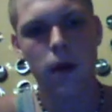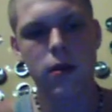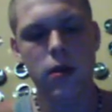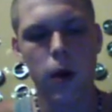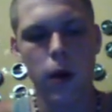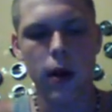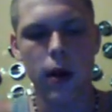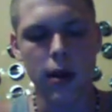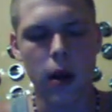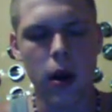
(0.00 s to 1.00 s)
So I was
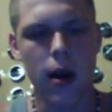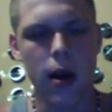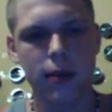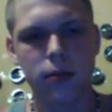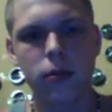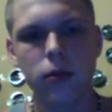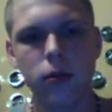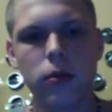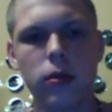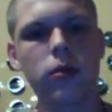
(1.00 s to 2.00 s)
like, alright,
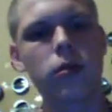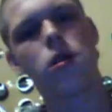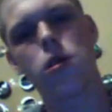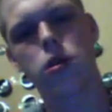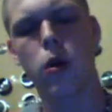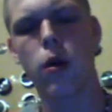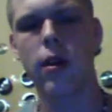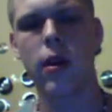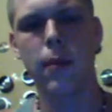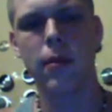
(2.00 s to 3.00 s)
just go in
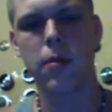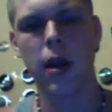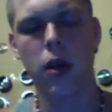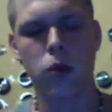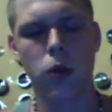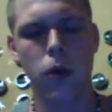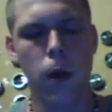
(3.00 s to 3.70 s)
there and get me some natural.